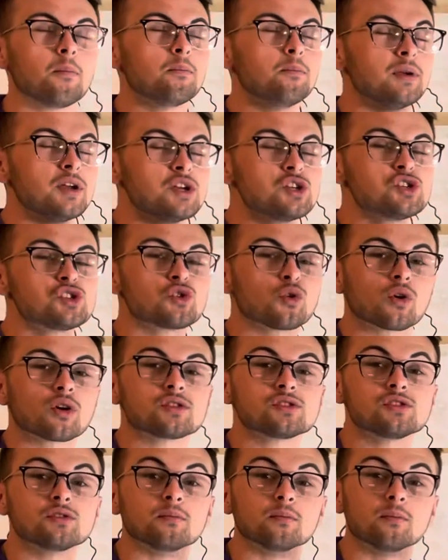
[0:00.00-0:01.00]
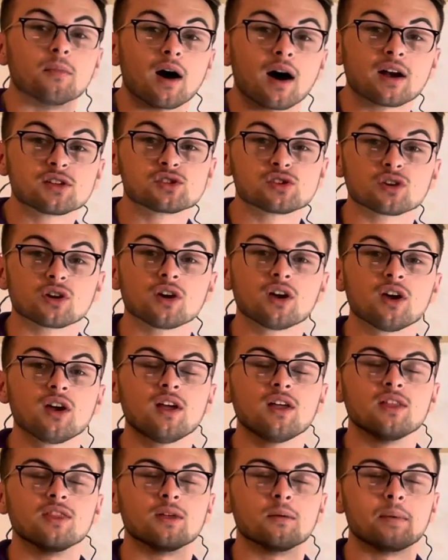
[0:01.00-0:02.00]
be sure to monitor
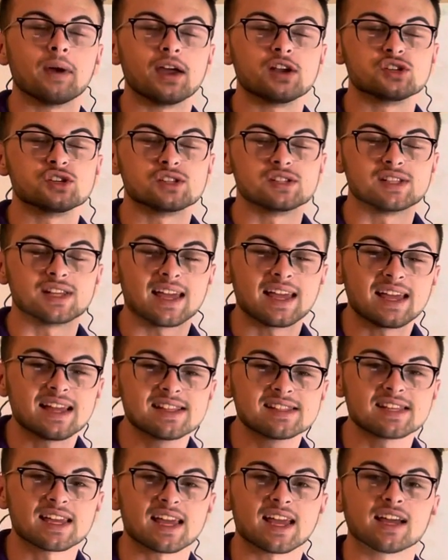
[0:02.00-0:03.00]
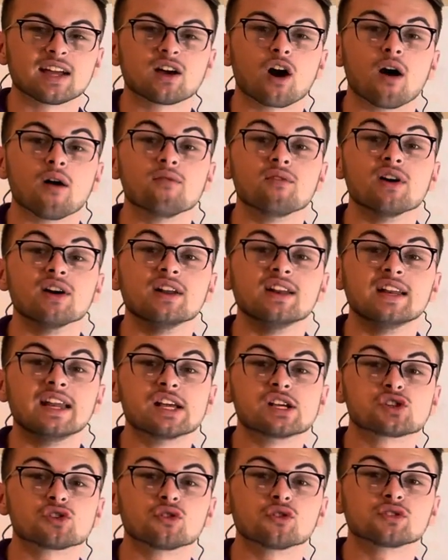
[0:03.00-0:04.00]
the patient's intake of
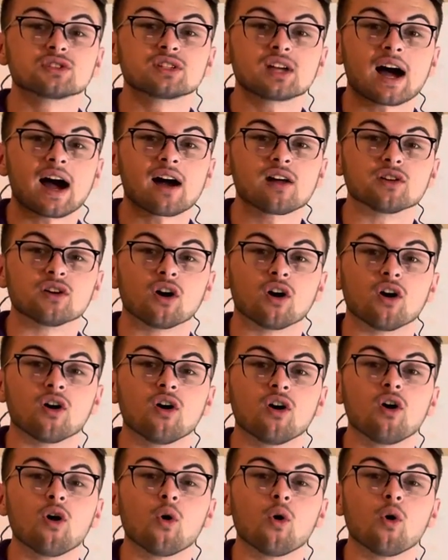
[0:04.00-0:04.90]
additional Tylenol